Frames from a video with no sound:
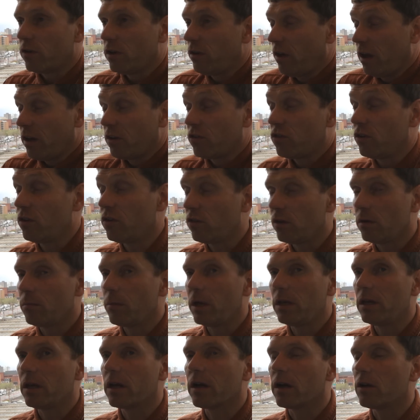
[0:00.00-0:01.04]
that exist in
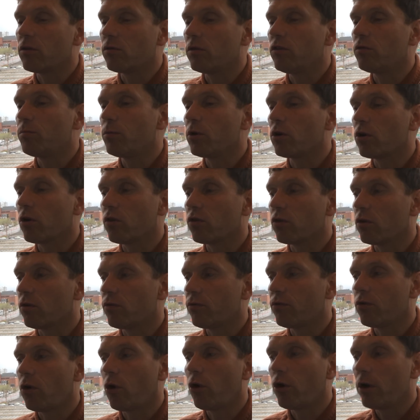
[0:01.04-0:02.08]
many countries because
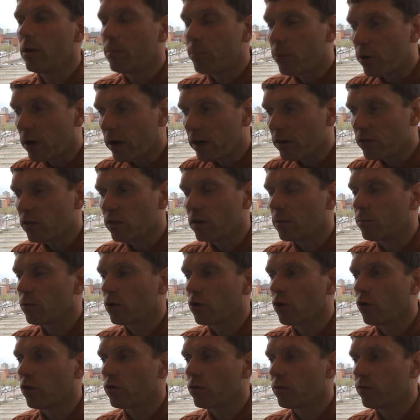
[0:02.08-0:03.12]
of oil prices and
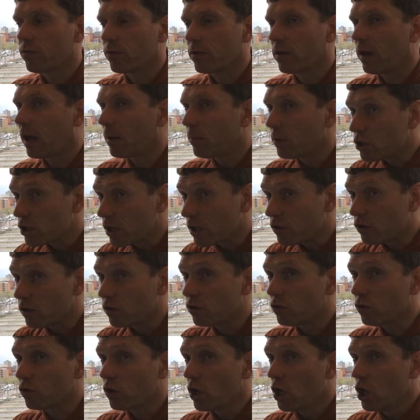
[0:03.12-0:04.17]
because of climate change
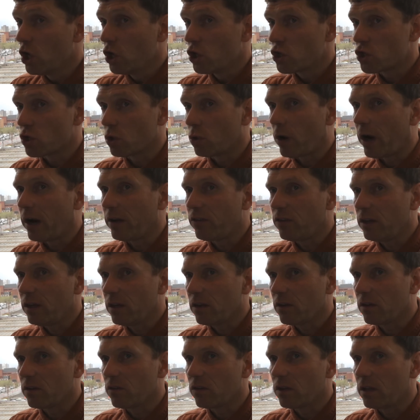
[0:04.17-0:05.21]
issues. So I think
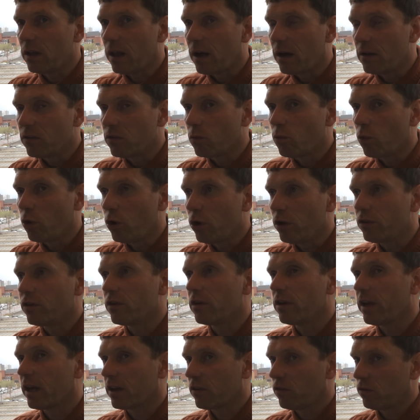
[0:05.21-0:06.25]
the world in
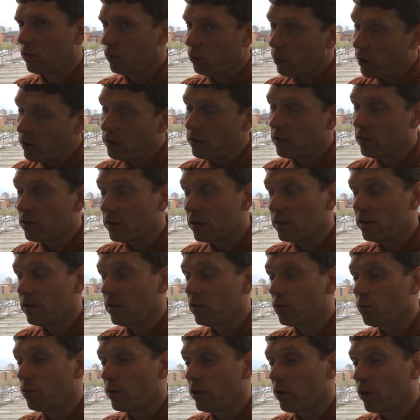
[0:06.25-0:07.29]
the next 20 years at
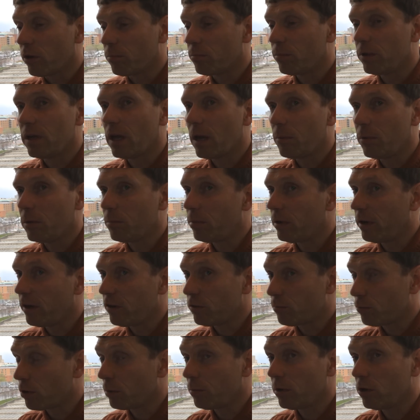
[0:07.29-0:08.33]
least will not be a happy
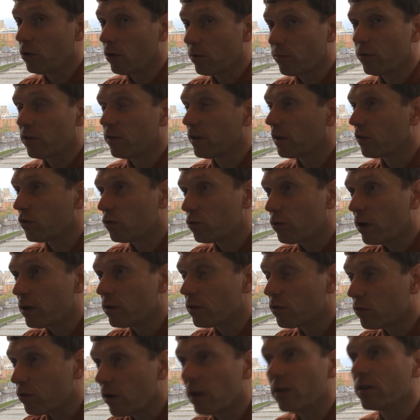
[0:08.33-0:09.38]
place, probably not for the next
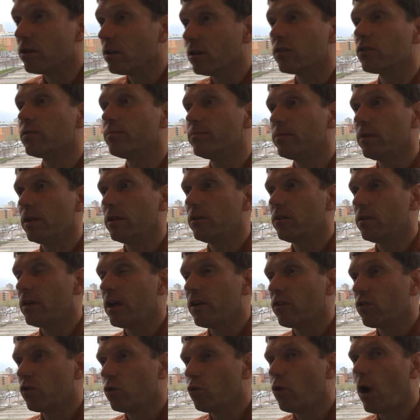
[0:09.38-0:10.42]
200, 300 years.
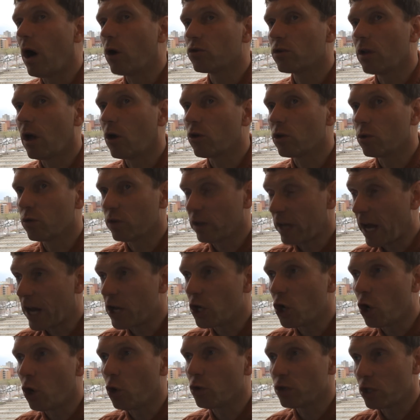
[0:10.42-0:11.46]
There's no outlook that I
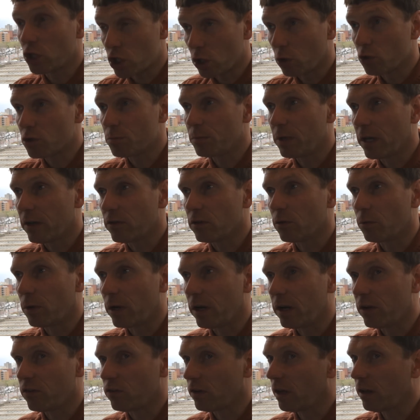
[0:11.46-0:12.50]
know that shows me
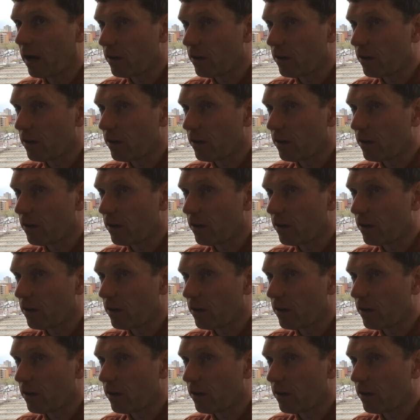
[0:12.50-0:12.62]
otherwise